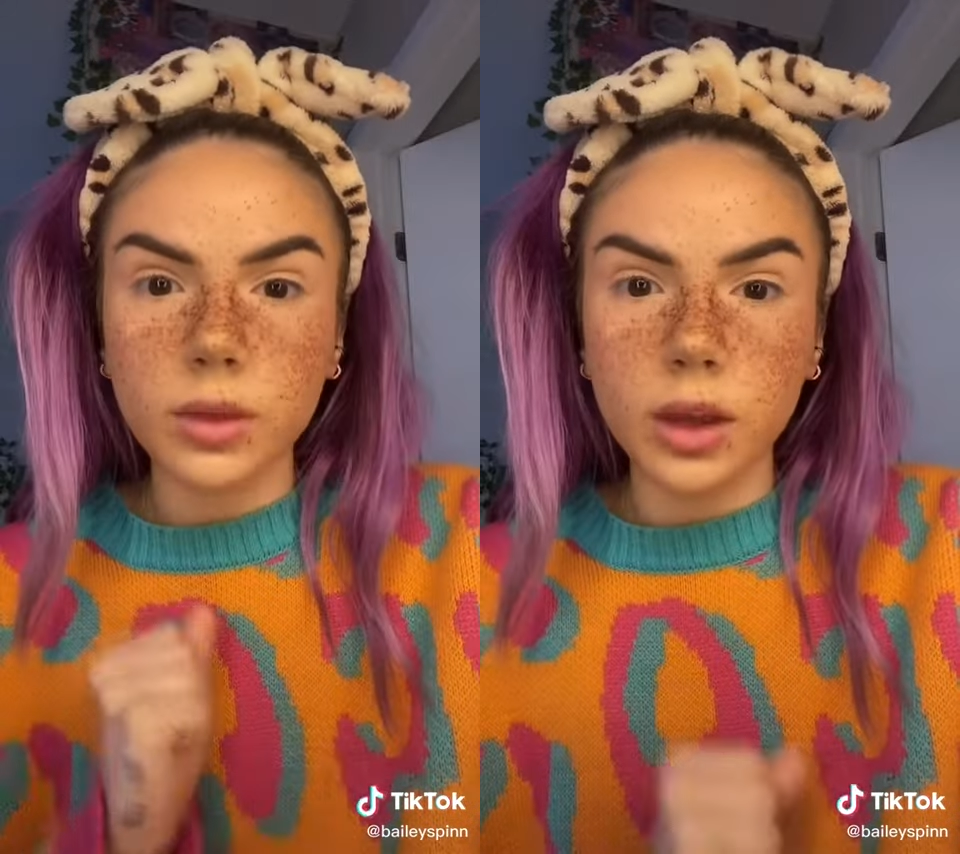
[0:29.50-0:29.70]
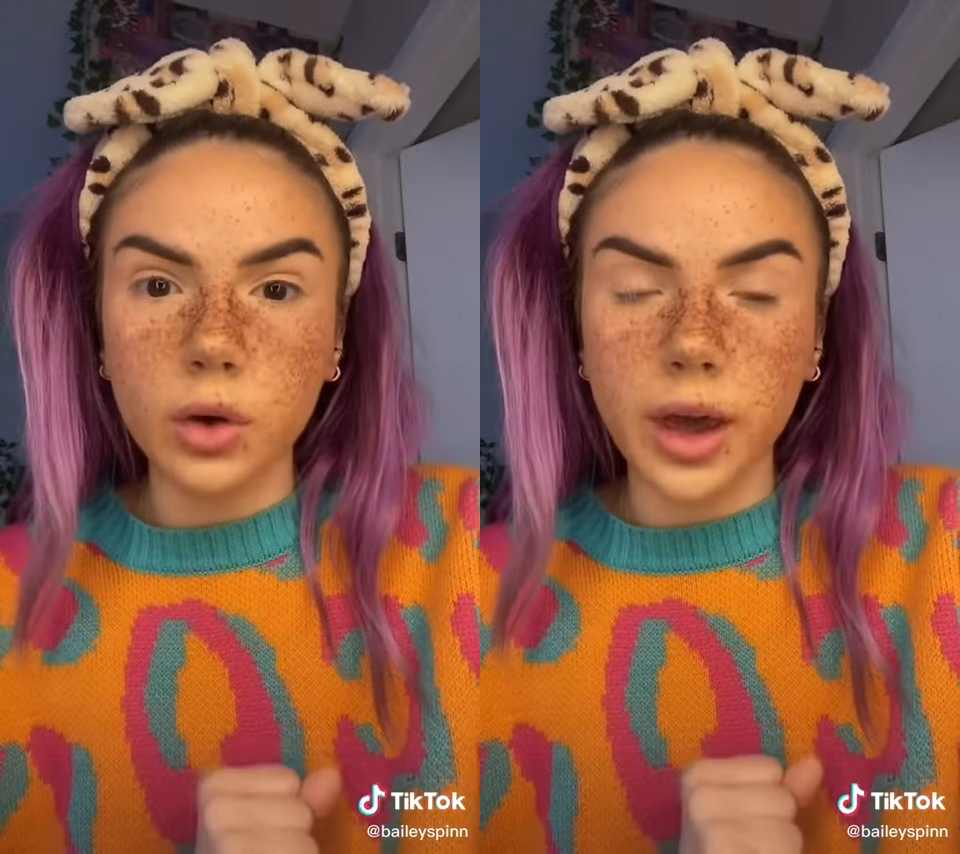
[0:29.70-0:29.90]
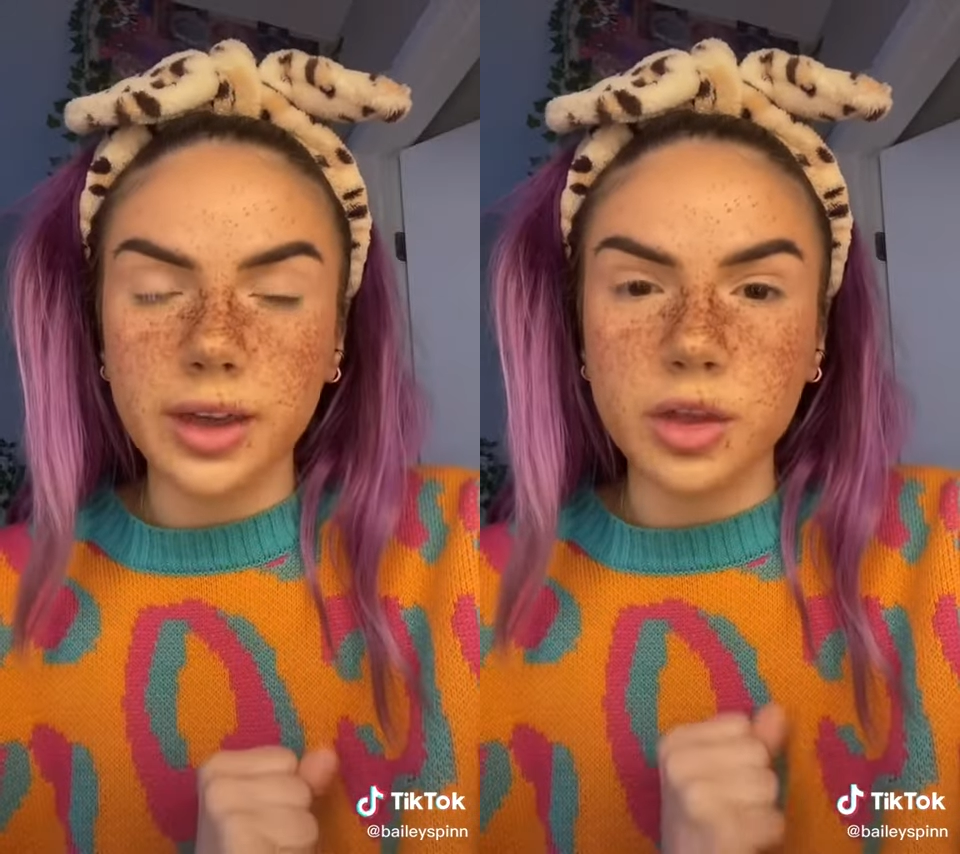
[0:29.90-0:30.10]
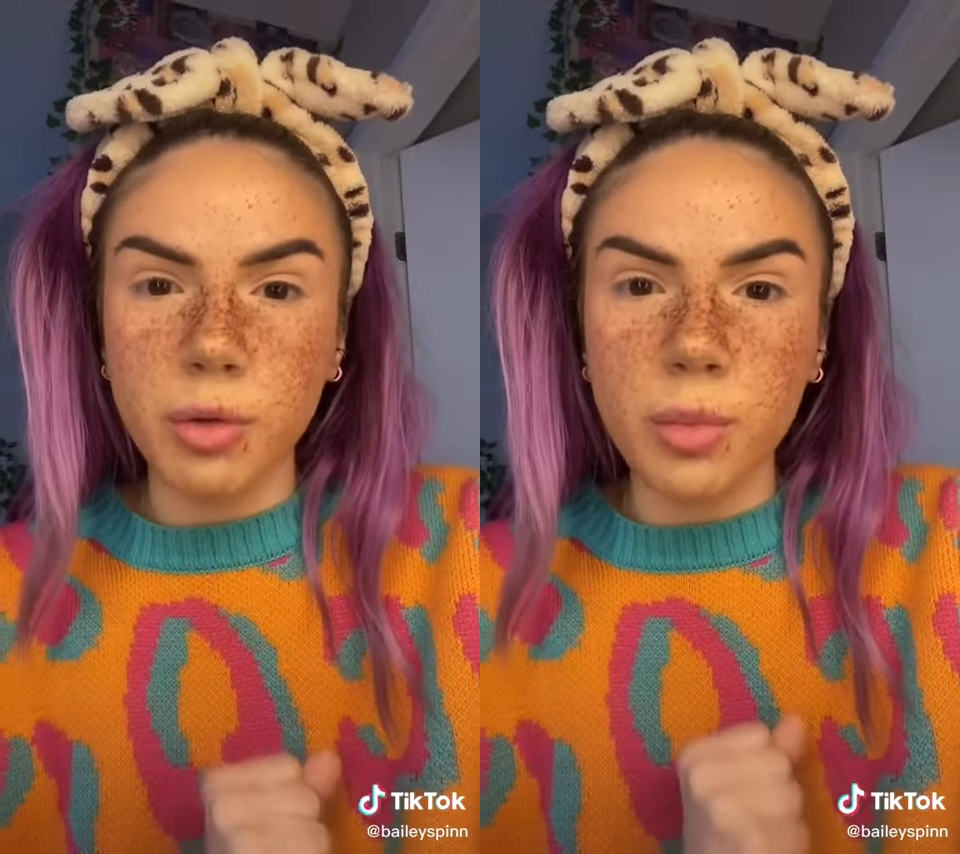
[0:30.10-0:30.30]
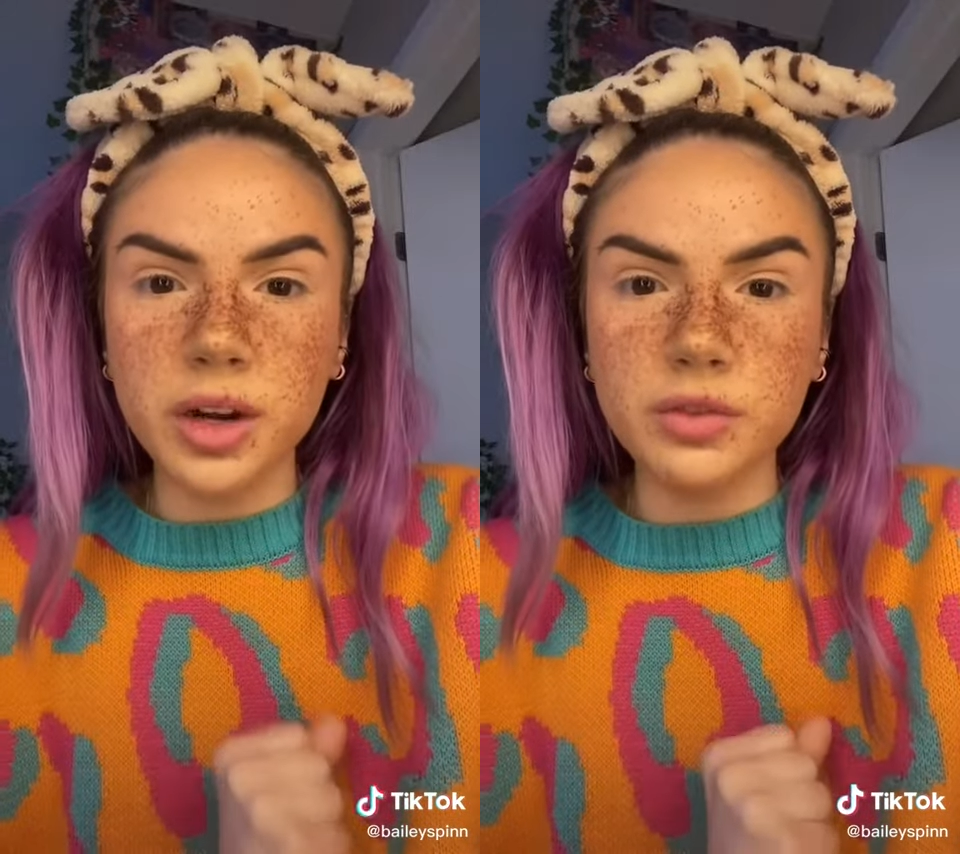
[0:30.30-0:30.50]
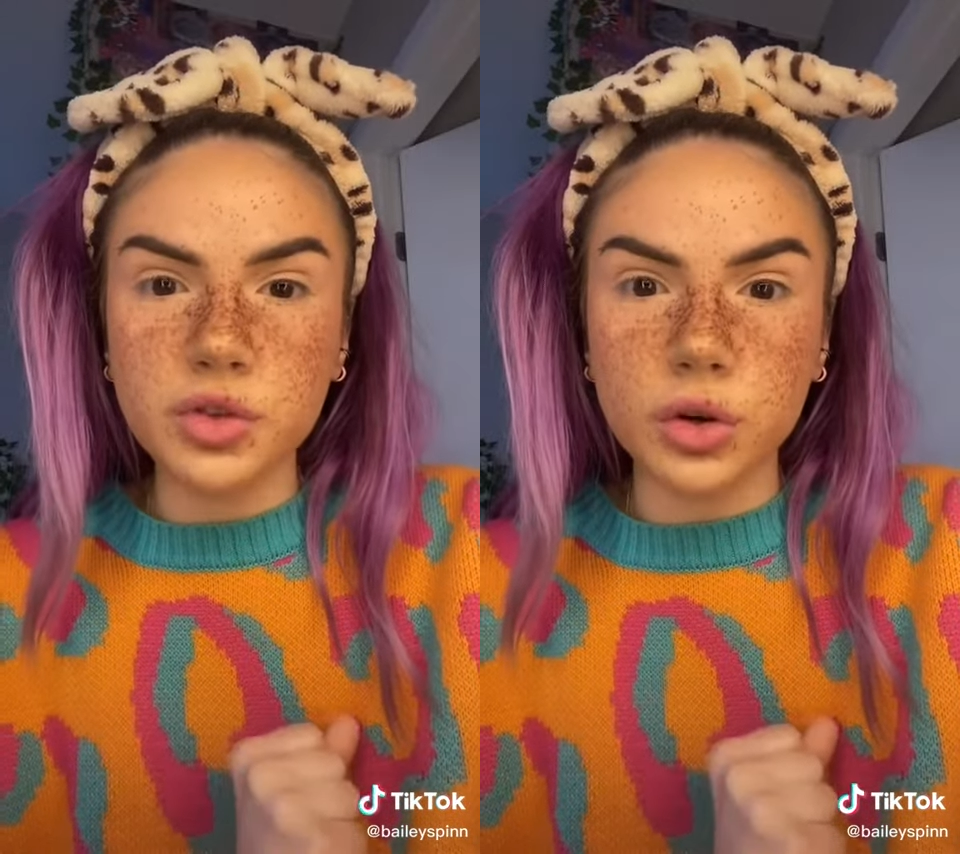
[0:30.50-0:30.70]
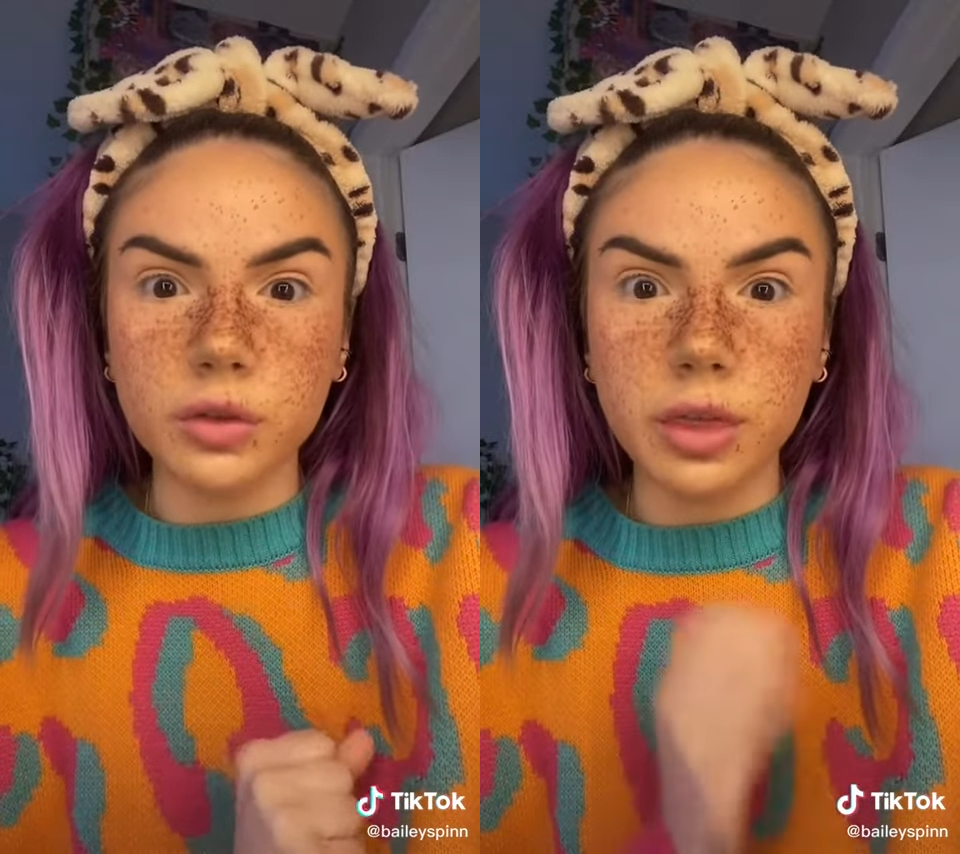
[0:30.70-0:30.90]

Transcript: Okay, the moment of truth.